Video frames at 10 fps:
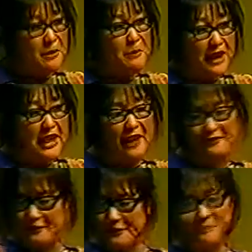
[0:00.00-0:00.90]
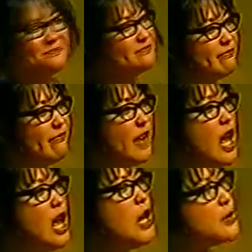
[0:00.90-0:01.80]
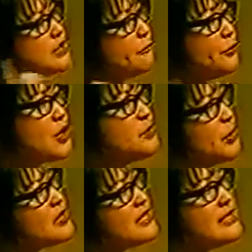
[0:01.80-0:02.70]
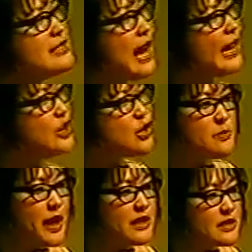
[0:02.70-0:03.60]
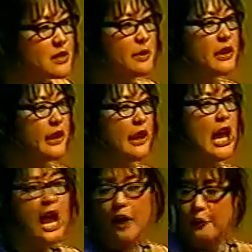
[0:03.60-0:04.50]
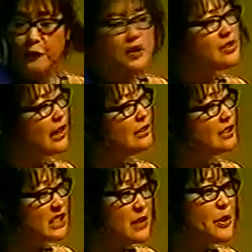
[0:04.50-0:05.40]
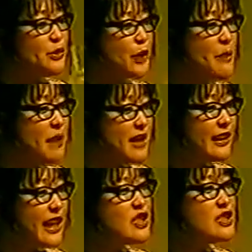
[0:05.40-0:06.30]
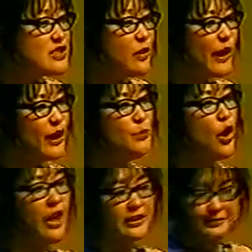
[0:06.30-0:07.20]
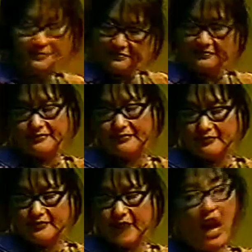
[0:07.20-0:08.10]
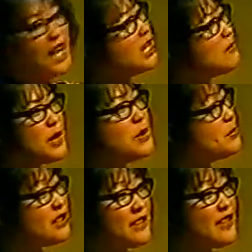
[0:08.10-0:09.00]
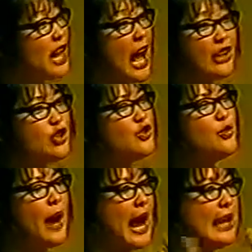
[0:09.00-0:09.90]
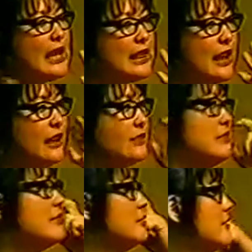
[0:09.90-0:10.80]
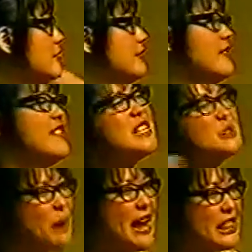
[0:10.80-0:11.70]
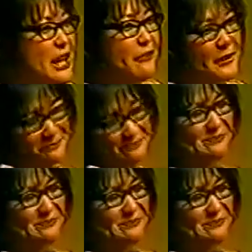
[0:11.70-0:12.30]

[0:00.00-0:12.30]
me my life. He was the first person to diagnose my disability and the first doctor to give me the right medication so I can walk. He made me believe that I could do anything. This is why I love him.